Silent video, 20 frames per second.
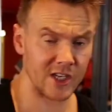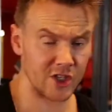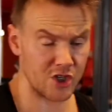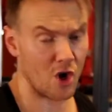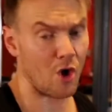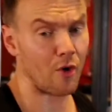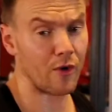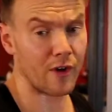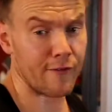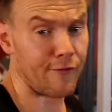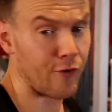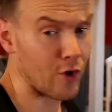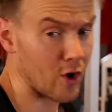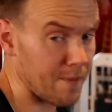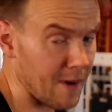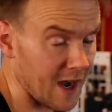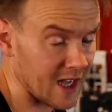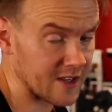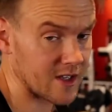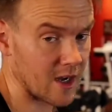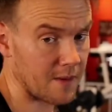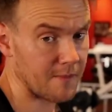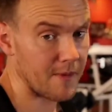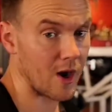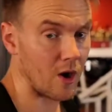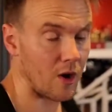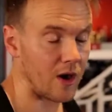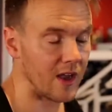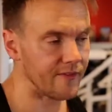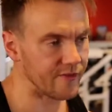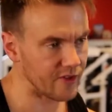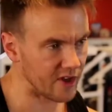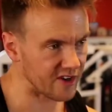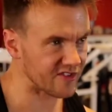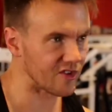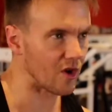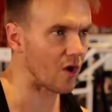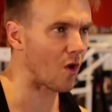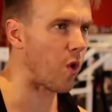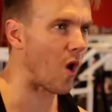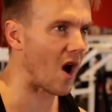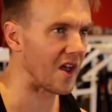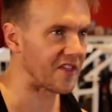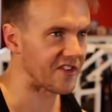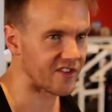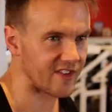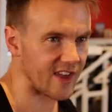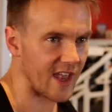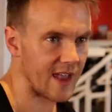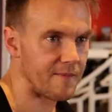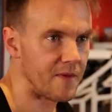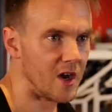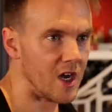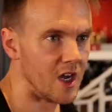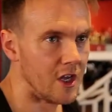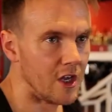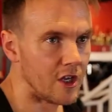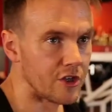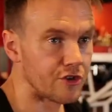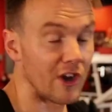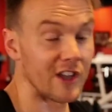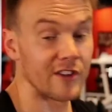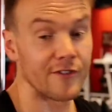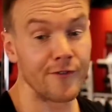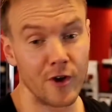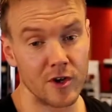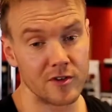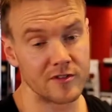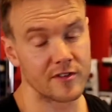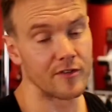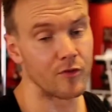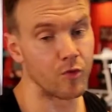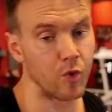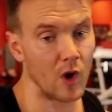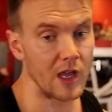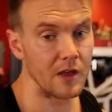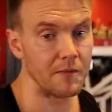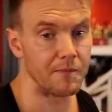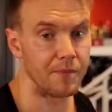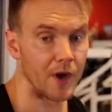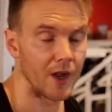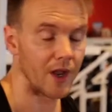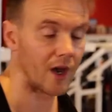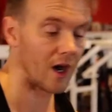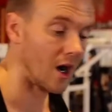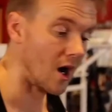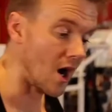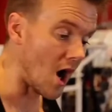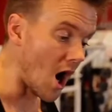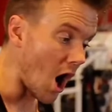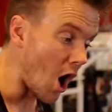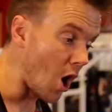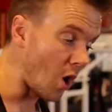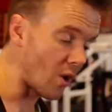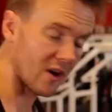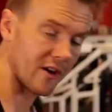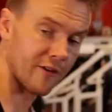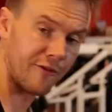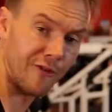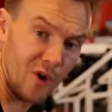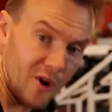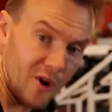imagine holding a 40-pound dumbbell, even though it's not quite the same transference of weight, but holding a